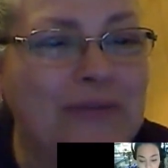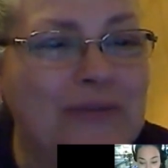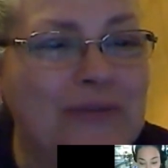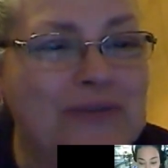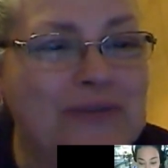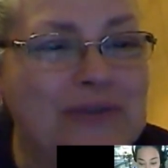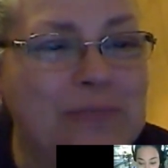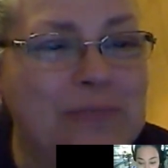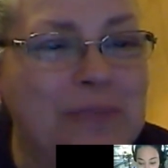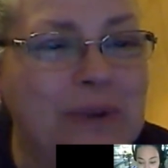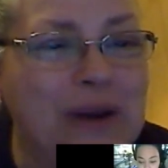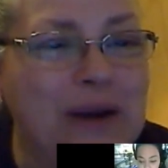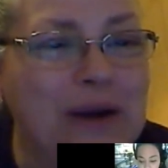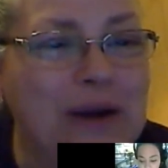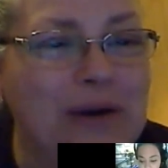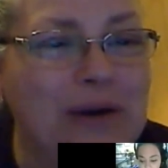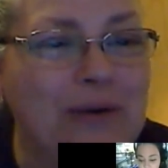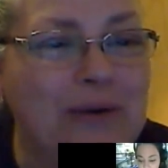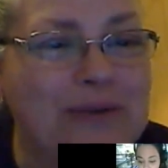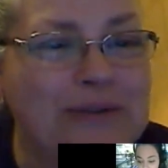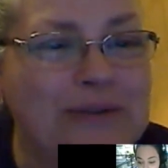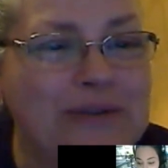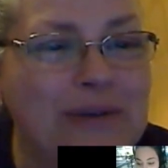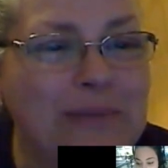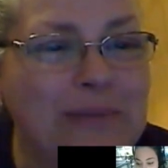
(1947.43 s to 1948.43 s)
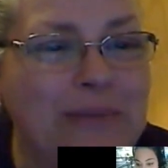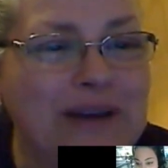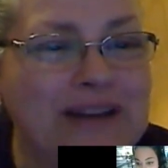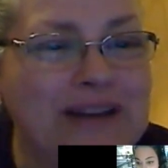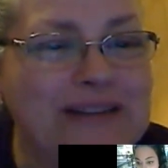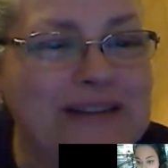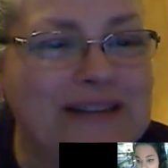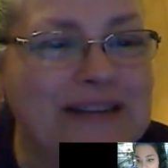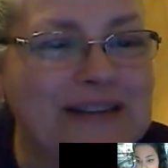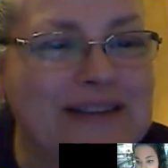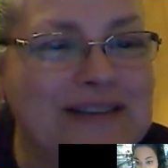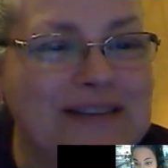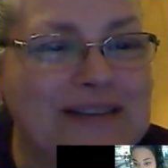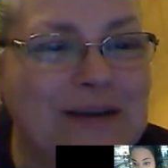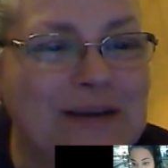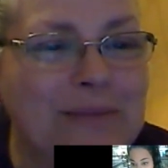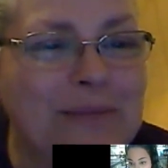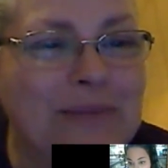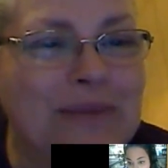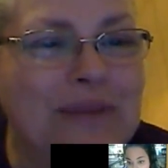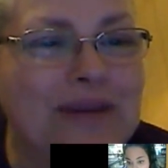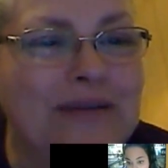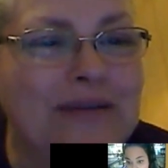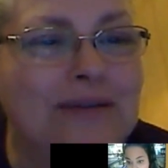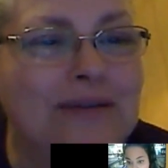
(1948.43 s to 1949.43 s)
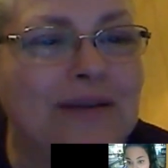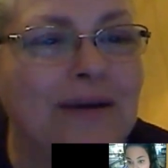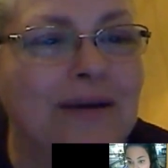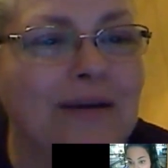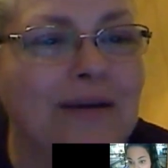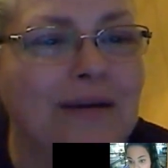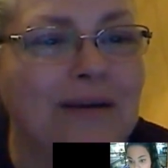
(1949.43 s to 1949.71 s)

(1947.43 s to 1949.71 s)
the sparrow. Somebody said something.